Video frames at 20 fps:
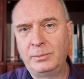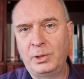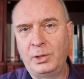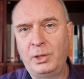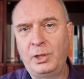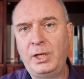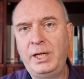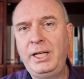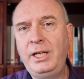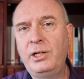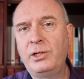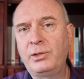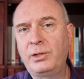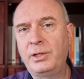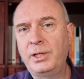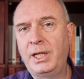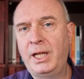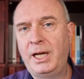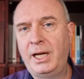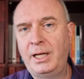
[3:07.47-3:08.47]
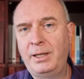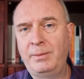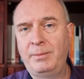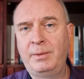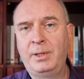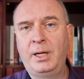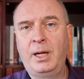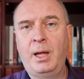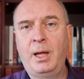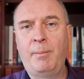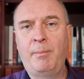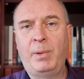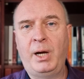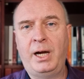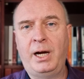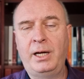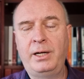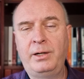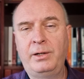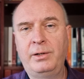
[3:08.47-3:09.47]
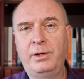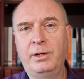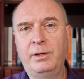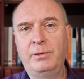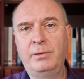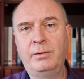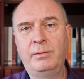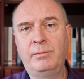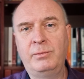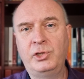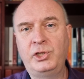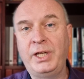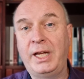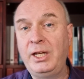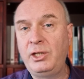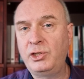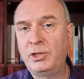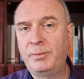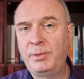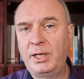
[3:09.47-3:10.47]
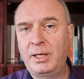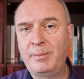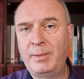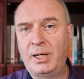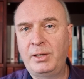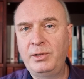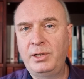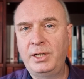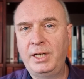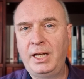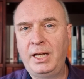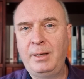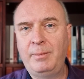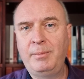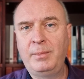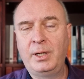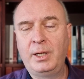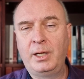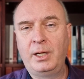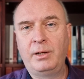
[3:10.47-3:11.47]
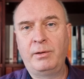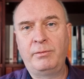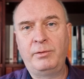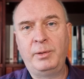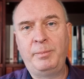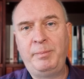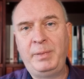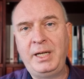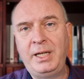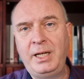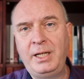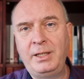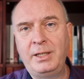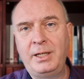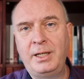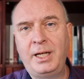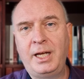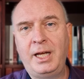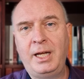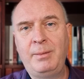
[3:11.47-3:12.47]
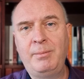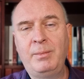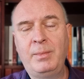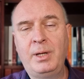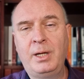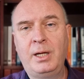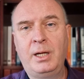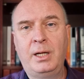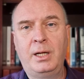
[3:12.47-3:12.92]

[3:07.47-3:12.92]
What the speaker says: linger on that by either saying something about the name, repeating the name,